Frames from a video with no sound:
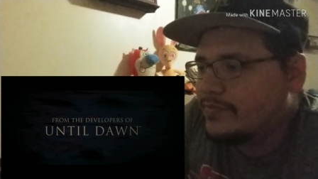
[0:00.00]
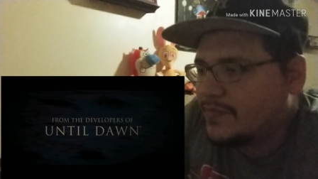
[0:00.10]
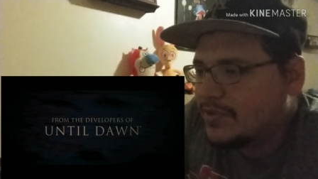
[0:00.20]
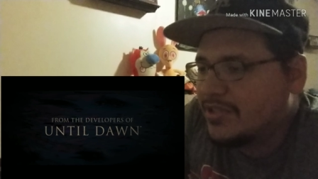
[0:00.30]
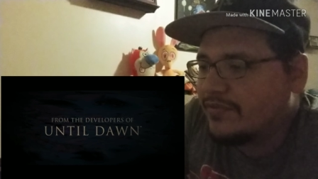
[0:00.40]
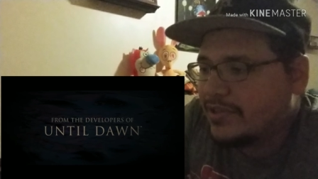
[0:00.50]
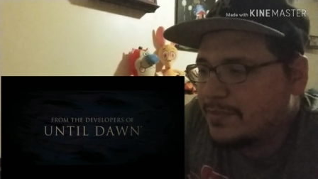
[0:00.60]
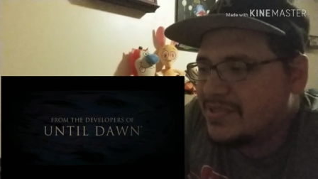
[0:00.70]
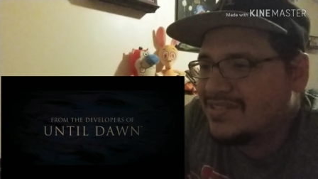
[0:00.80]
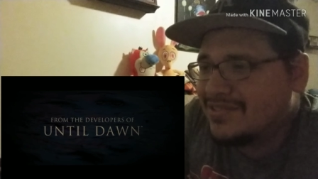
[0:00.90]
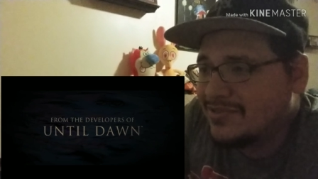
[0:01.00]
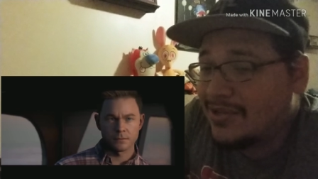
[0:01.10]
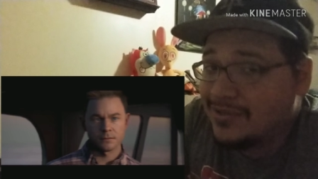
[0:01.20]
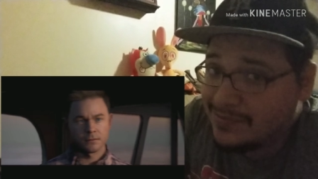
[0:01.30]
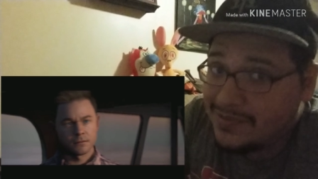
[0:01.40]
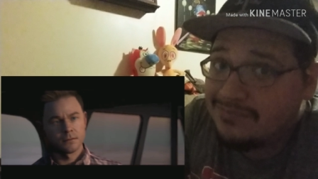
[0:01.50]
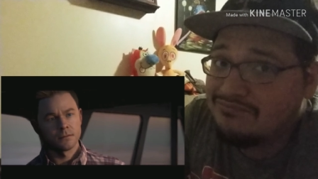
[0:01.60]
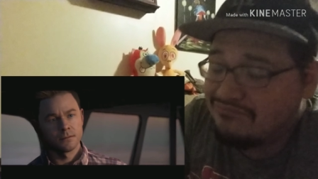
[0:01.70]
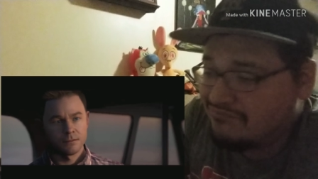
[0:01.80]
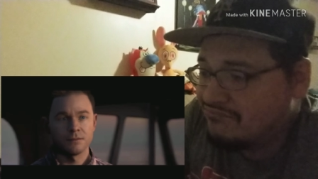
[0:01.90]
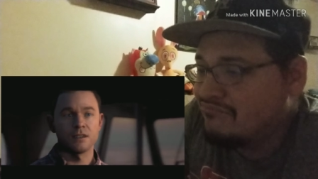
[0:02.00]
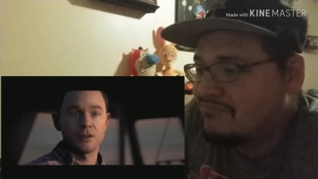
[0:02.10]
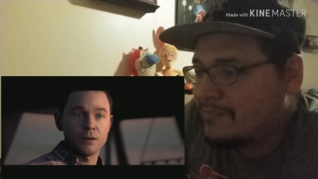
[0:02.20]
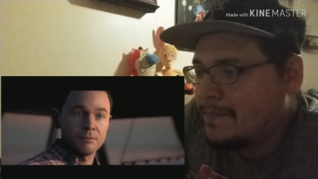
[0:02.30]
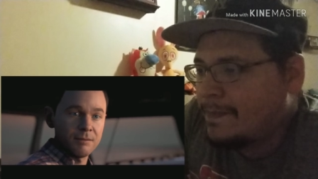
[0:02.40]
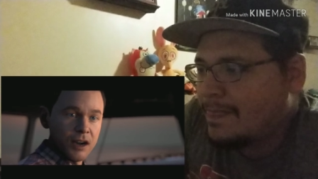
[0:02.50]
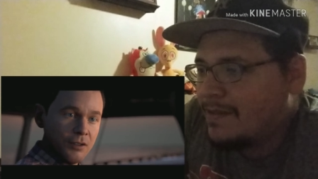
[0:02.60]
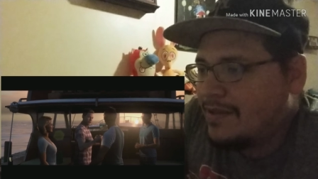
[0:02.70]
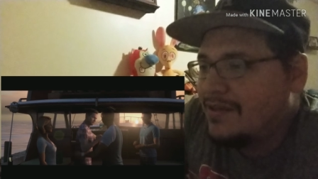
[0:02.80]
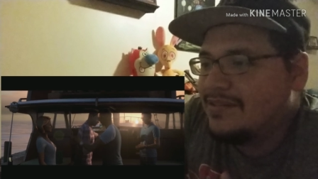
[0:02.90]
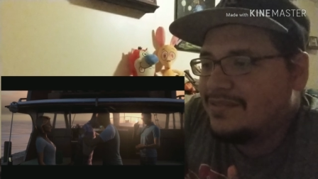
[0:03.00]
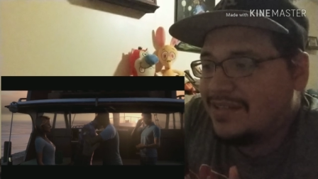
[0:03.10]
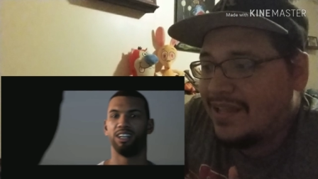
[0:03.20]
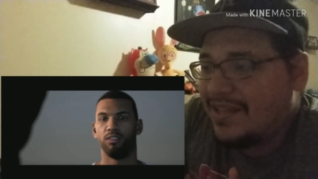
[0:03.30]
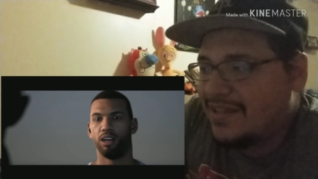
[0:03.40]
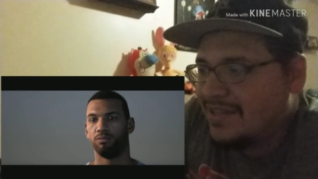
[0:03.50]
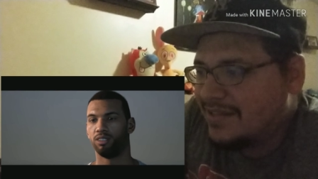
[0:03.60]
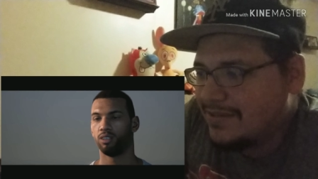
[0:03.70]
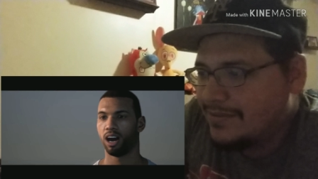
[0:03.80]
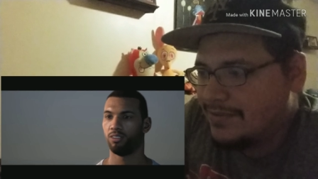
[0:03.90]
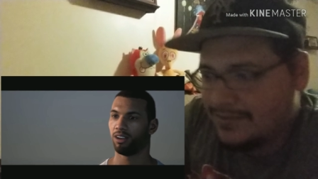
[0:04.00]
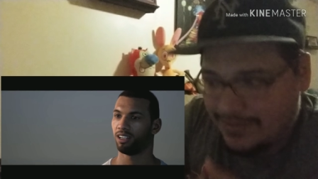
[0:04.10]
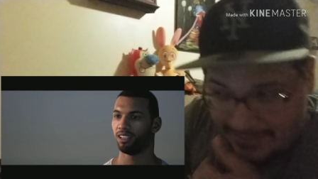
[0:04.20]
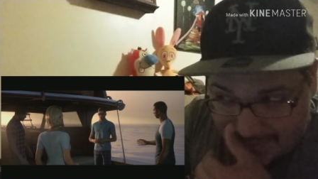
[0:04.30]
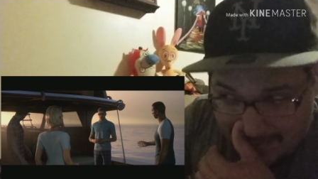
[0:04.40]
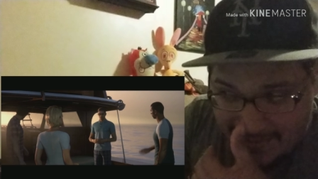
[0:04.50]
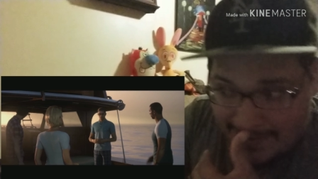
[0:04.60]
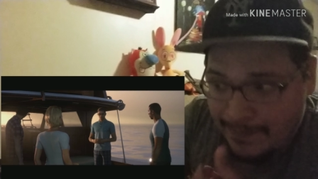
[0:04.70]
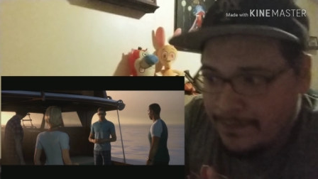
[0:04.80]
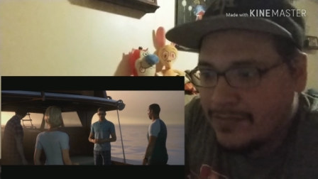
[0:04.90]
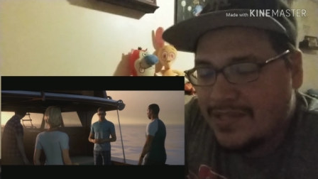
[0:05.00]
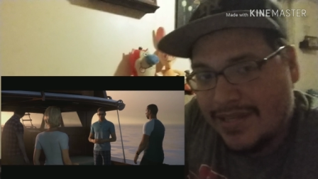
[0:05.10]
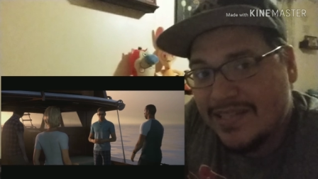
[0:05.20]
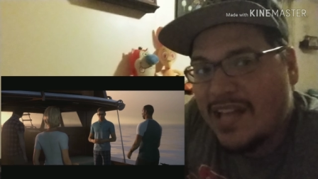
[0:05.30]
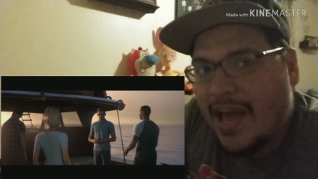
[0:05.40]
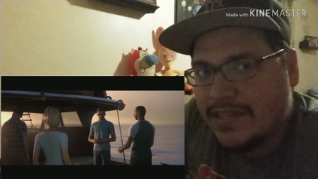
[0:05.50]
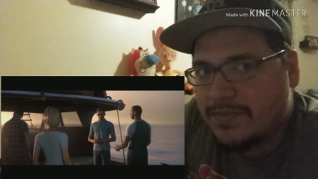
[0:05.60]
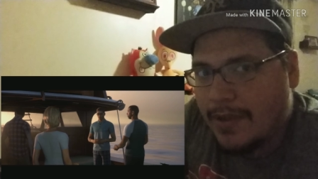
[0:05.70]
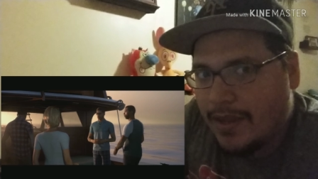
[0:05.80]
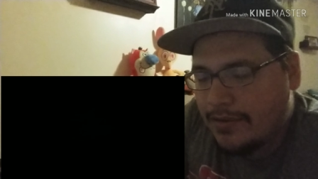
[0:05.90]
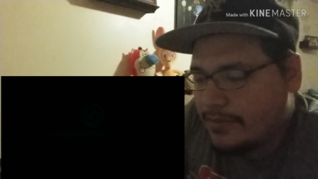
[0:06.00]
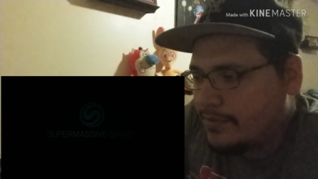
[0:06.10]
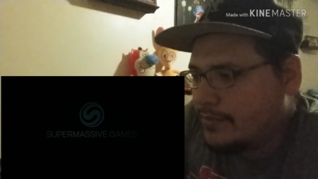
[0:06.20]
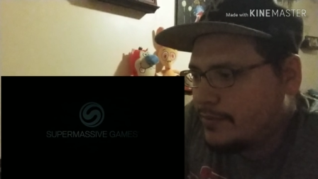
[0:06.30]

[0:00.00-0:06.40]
From the developers until dawn. This is Alex. What's up, man? Conrad. Hey. Good to finally meet you, Conrad. It's Brad, by the way. It's my little bro.